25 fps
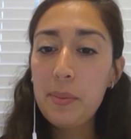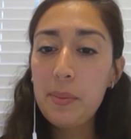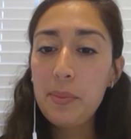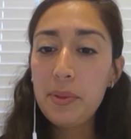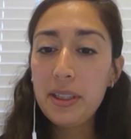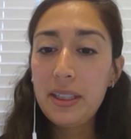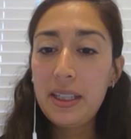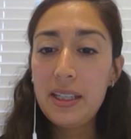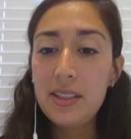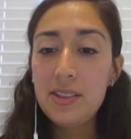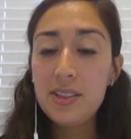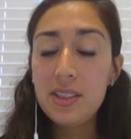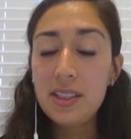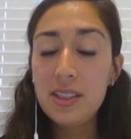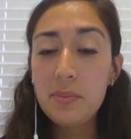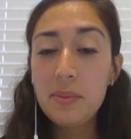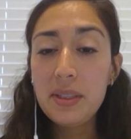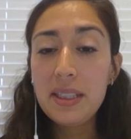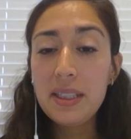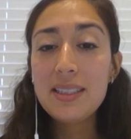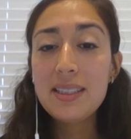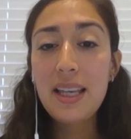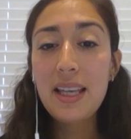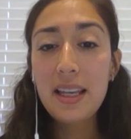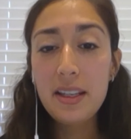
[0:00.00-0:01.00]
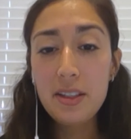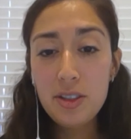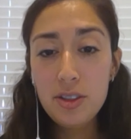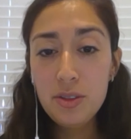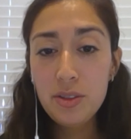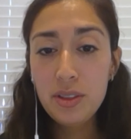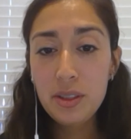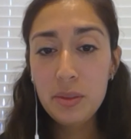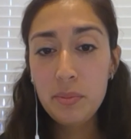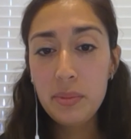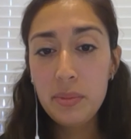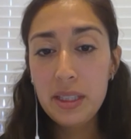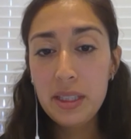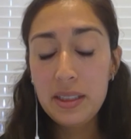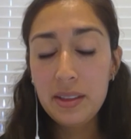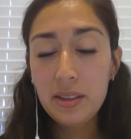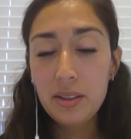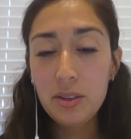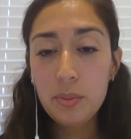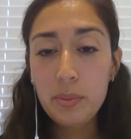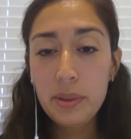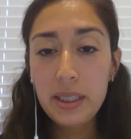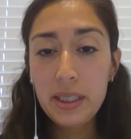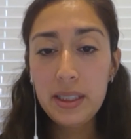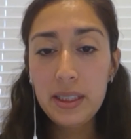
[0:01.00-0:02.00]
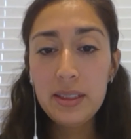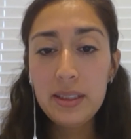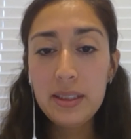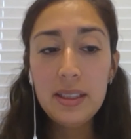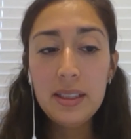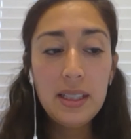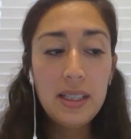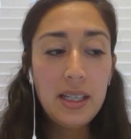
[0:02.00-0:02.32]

application because that too can be a little bit